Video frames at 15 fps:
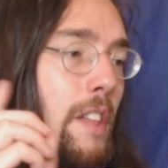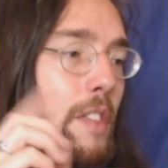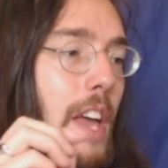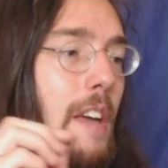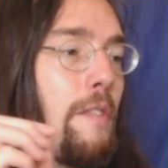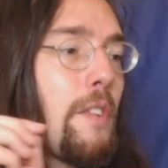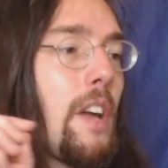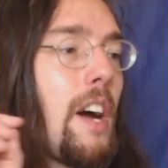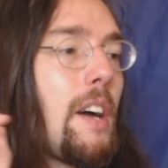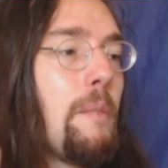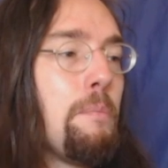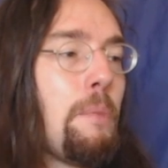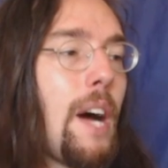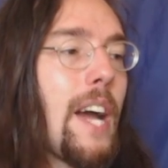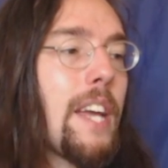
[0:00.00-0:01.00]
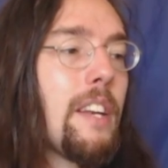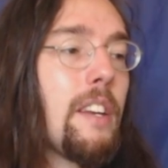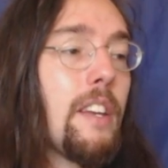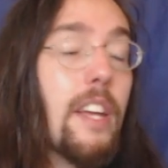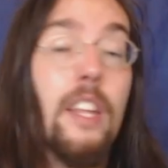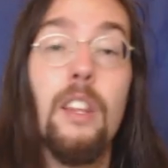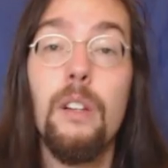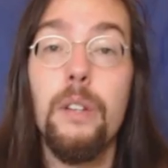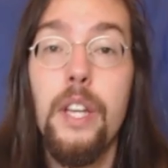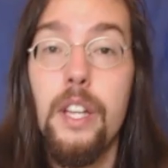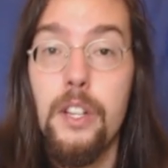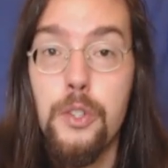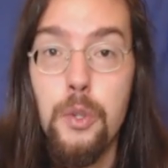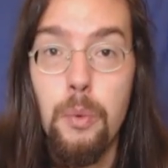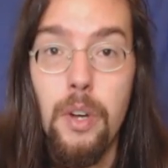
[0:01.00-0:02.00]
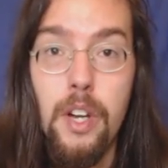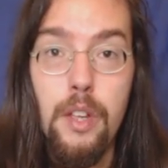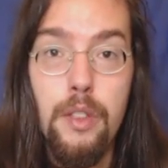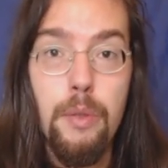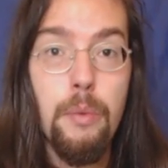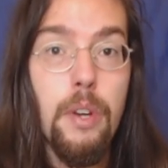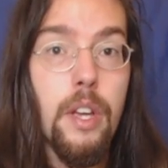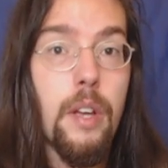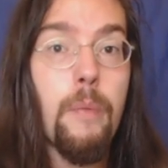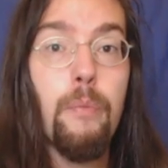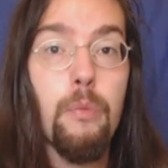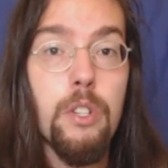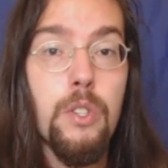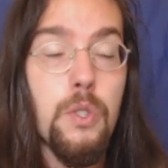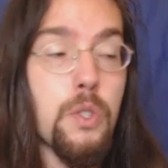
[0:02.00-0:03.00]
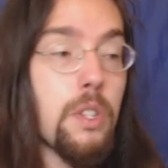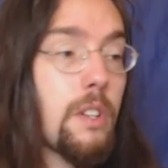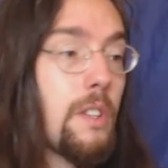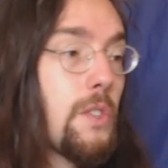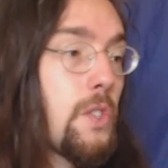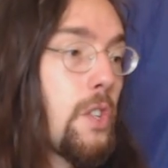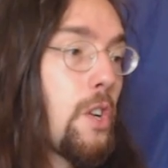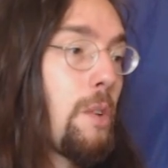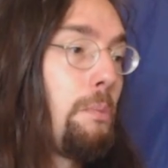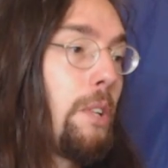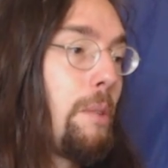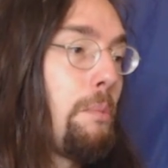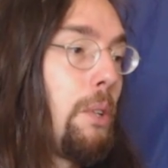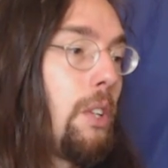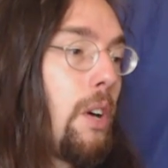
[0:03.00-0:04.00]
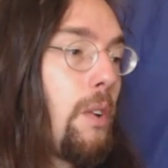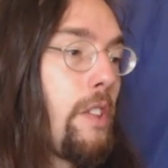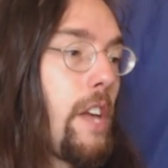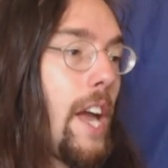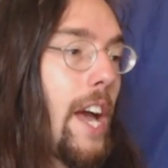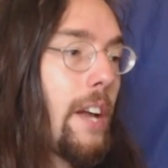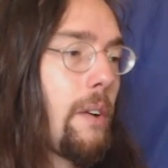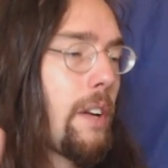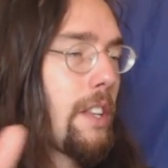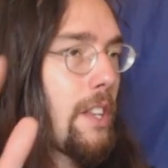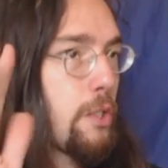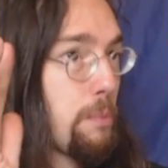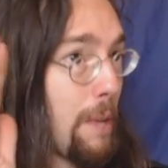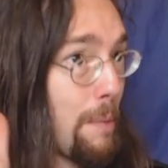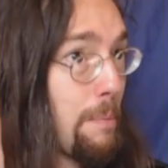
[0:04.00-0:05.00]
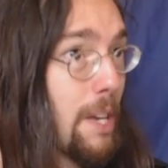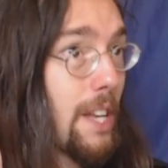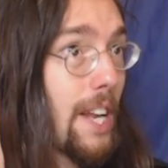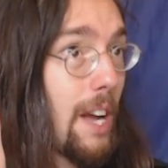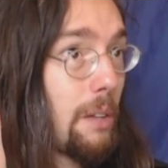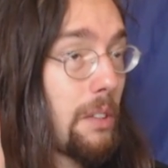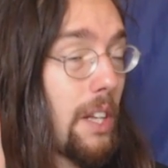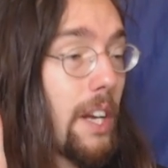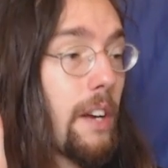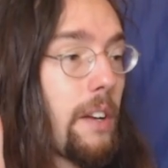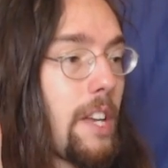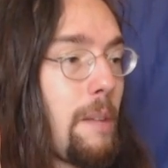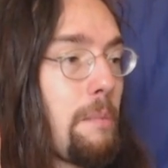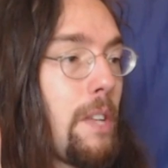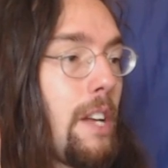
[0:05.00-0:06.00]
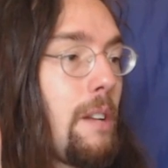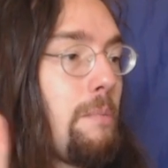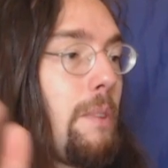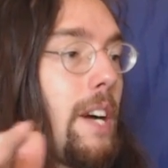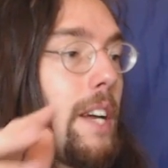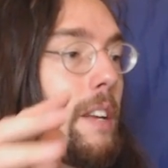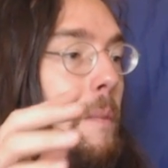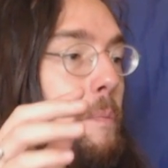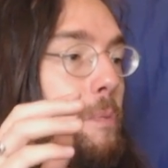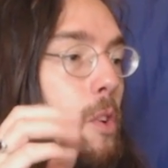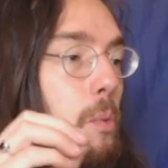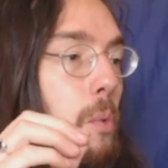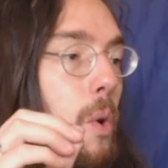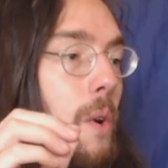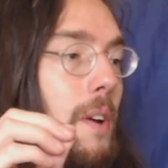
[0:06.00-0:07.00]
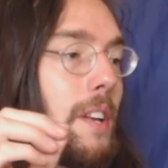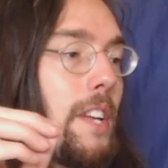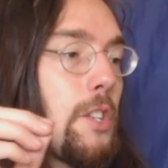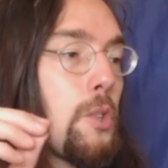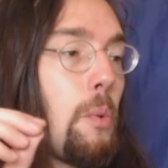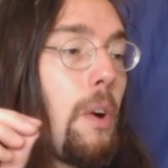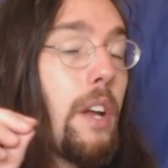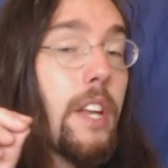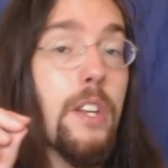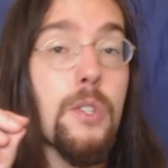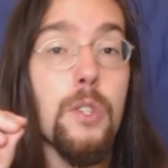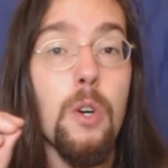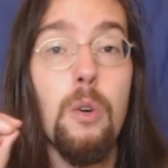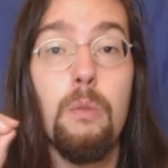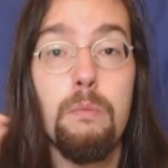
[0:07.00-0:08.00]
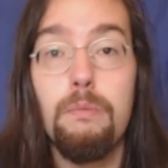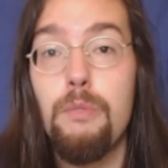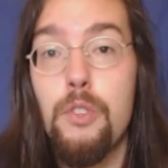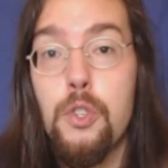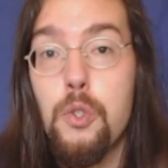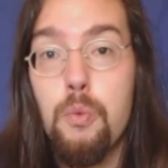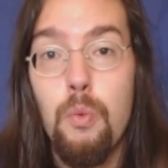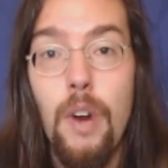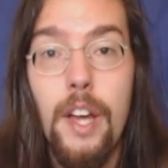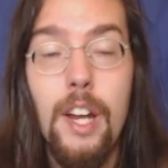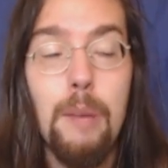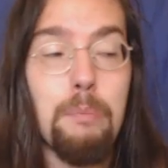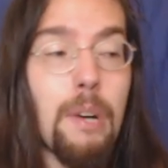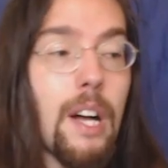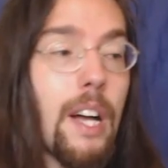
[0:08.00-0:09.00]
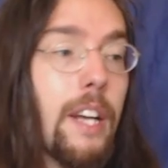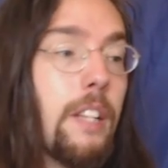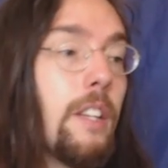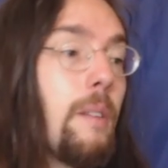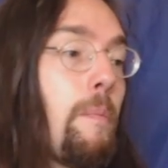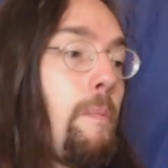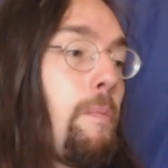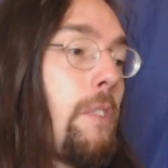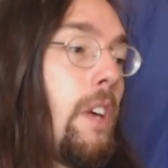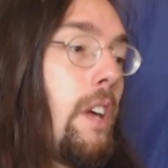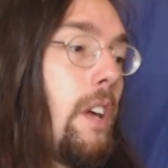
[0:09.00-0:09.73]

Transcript: They've got Biden in the lead at 23, which is considerably below the aggregate. This may be an outlier, keep that in mind. Warren at 20, so just right up behind him.